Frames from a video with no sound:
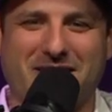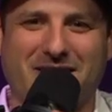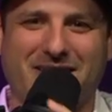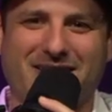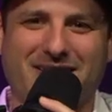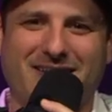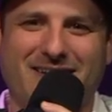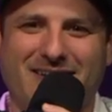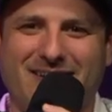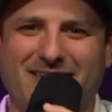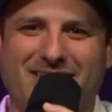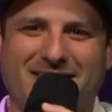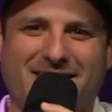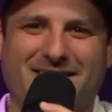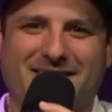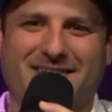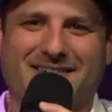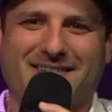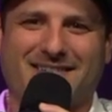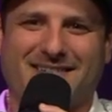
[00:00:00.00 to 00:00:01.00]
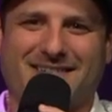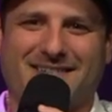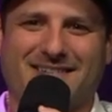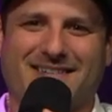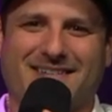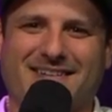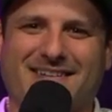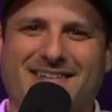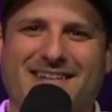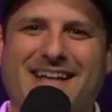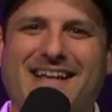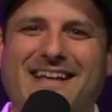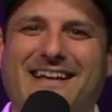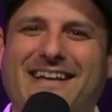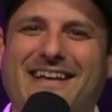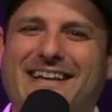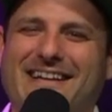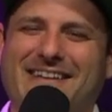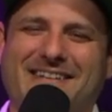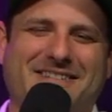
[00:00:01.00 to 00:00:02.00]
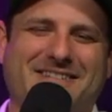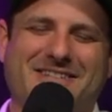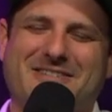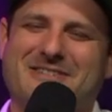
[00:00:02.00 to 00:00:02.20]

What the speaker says: about? I thought that was part of the policy. You steal base,